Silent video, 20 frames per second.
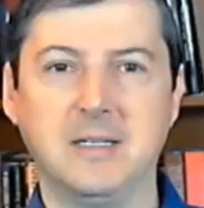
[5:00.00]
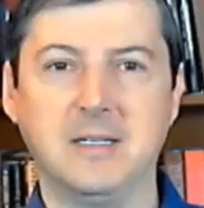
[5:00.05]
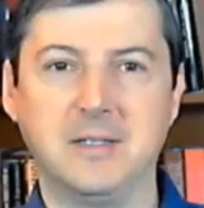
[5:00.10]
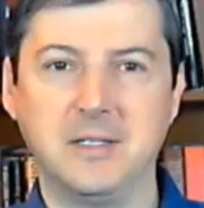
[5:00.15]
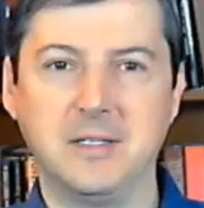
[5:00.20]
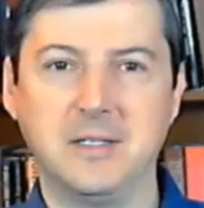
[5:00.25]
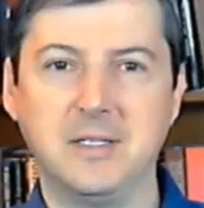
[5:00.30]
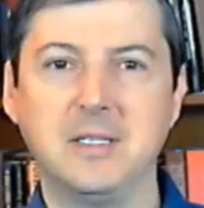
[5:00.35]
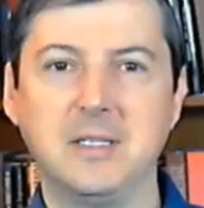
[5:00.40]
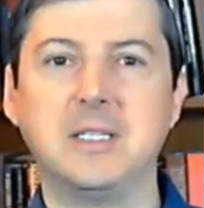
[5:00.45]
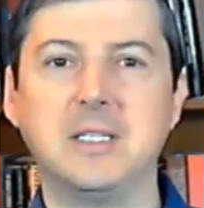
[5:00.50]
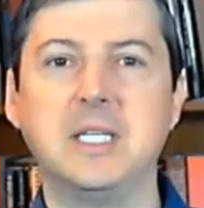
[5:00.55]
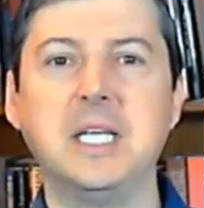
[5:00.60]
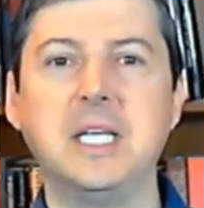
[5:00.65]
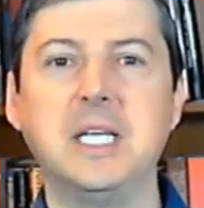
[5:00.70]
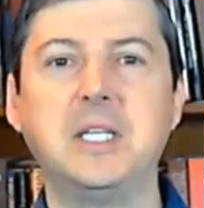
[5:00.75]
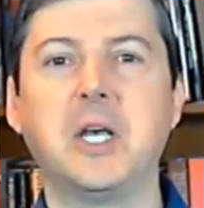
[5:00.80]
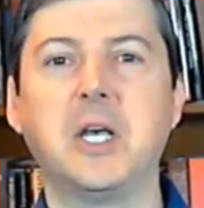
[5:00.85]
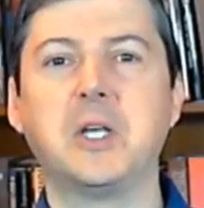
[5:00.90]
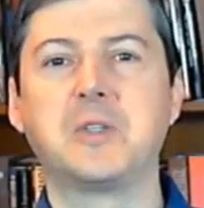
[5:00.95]
And
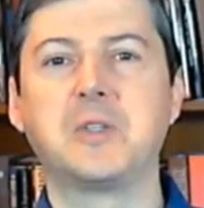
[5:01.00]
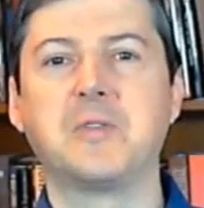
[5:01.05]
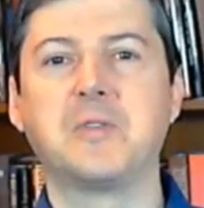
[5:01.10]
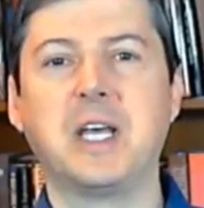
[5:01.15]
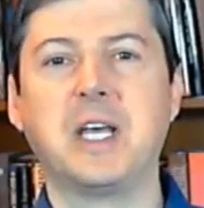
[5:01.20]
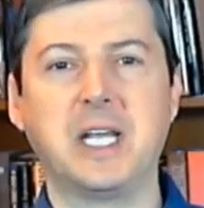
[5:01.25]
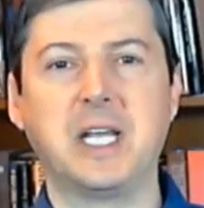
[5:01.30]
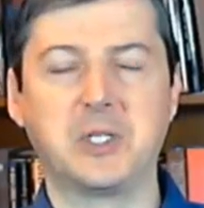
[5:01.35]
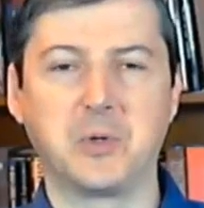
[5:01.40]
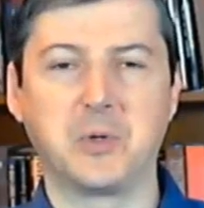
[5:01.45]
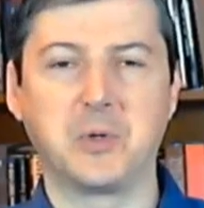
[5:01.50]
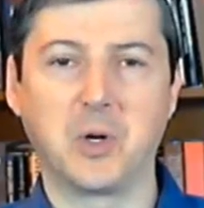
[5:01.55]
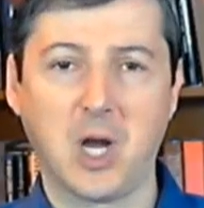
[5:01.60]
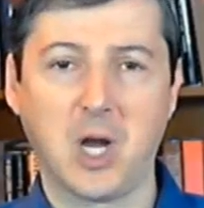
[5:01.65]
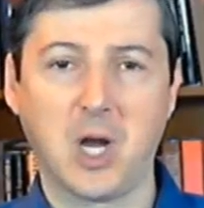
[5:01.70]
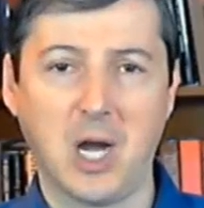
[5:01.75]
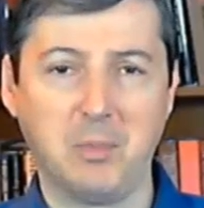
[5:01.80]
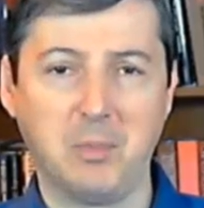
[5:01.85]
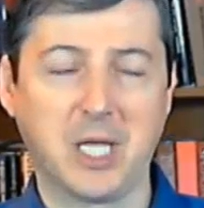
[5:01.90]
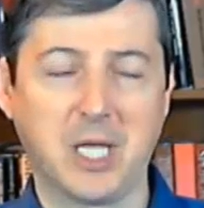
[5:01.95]
The details of that
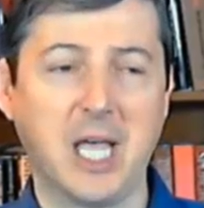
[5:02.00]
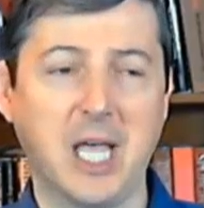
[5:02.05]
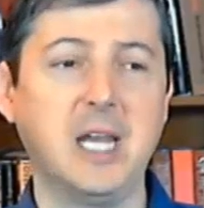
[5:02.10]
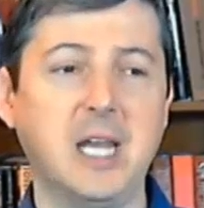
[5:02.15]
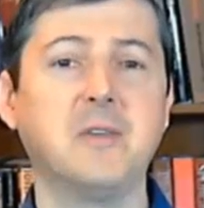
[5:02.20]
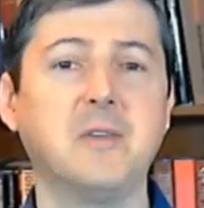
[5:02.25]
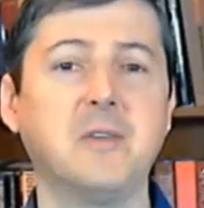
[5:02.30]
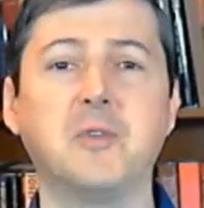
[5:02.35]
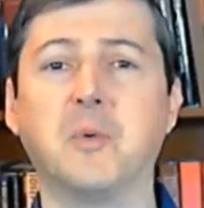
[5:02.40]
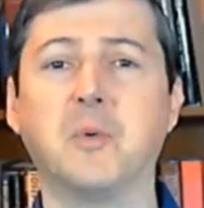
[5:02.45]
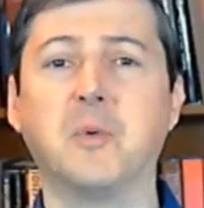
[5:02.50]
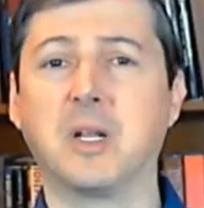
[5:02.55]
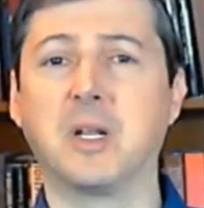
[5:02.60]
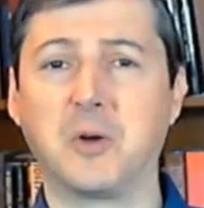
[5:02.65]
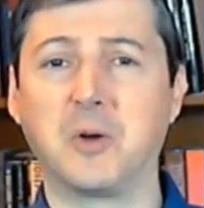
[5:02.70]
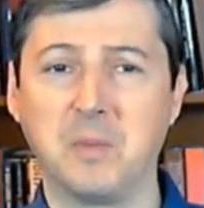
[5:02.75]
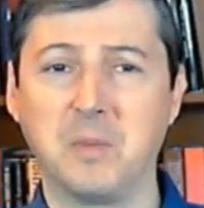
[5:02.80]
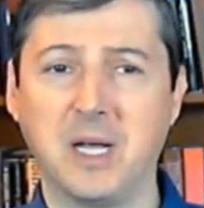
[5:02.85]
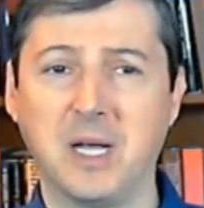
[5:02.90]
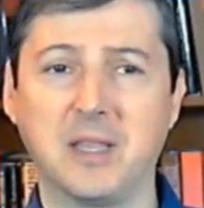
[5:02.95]
answer are complicated. If
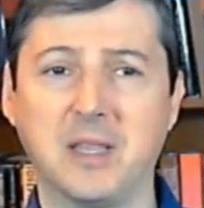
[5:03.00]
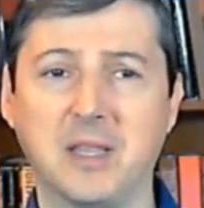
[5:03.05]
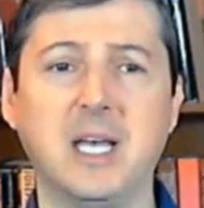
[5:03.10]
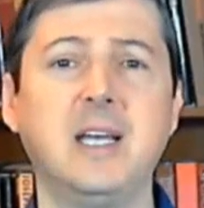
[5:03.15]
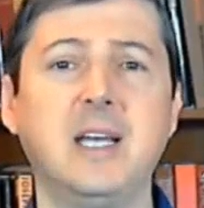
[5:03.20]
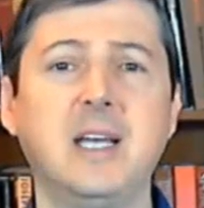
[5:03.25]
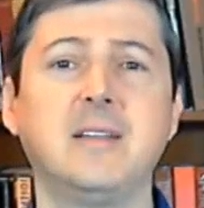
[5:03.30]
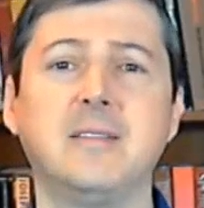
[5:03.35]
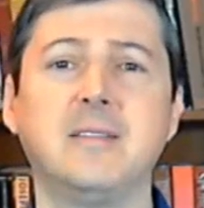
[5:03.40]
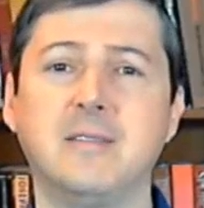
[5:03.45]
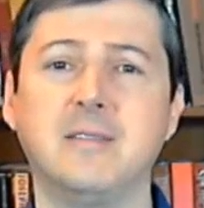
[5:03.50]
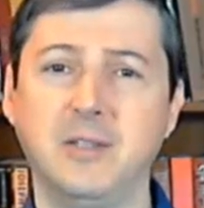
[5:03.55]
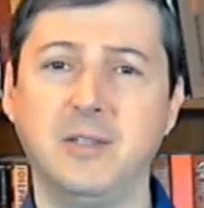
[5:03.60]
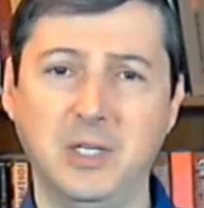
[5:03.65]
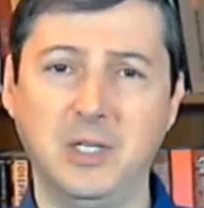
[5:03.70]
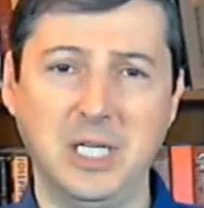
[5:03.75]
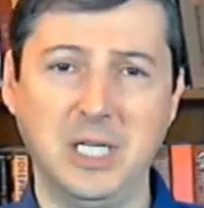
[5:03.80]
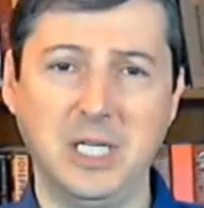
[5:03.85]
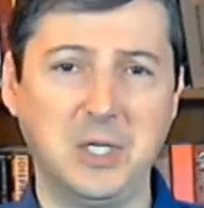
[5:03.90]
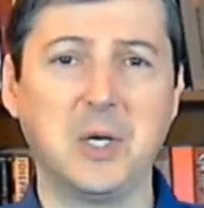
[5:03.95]
you want to learn about that,
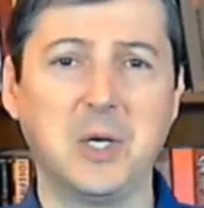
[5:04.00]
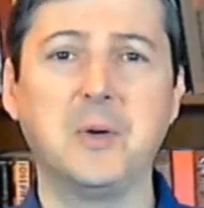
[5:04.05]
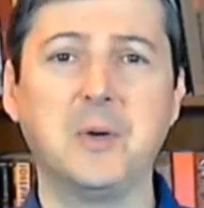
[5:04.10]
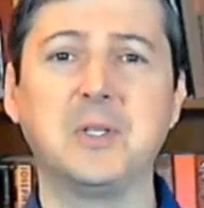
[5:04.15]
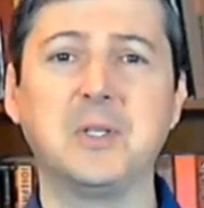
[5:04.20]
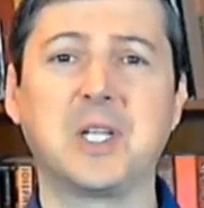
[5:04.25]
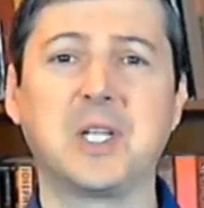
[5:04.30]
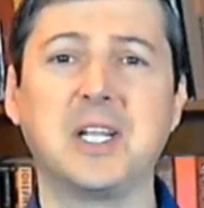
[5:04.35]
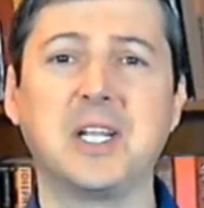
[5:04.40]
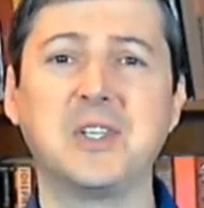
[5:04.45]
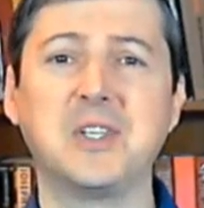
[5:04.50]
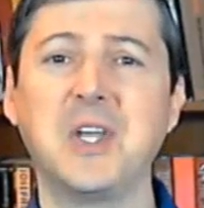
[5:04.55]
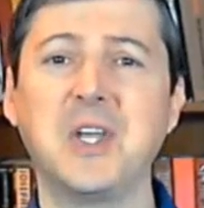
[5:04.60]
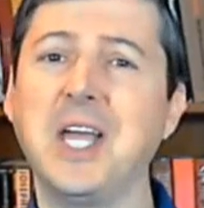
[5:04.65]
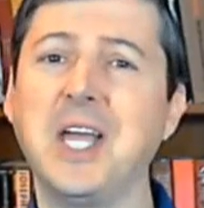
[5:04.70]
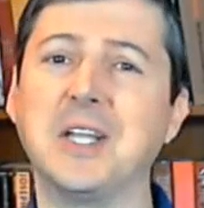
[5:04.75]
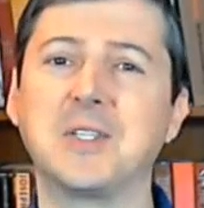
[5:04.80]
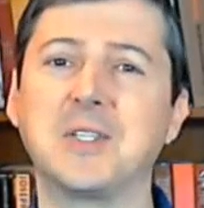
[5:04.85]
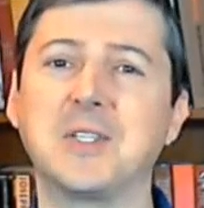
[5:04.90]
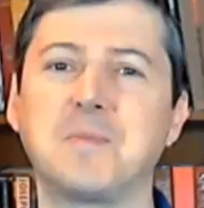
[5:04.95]
you need to go and study
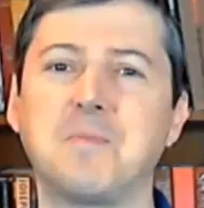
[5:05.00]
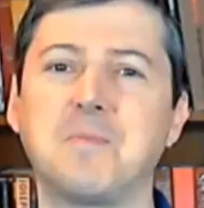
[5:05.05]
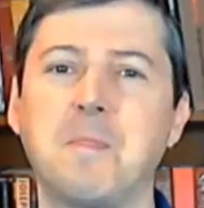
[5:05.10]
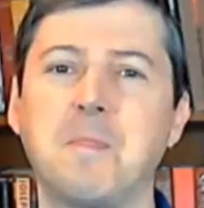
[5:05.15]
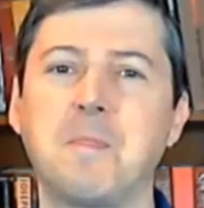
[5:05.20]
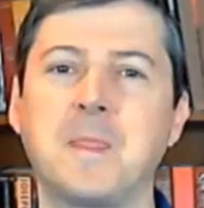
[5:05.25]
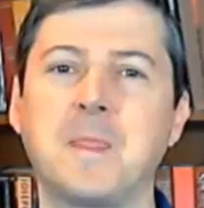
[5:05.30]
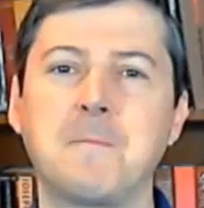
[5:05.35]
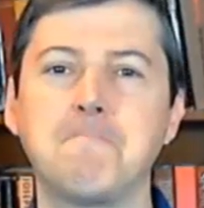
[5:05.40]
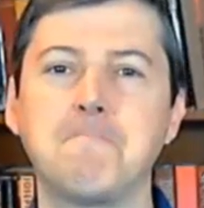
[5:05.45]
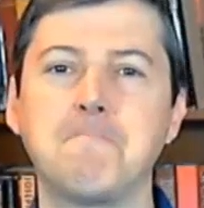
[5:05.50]
science.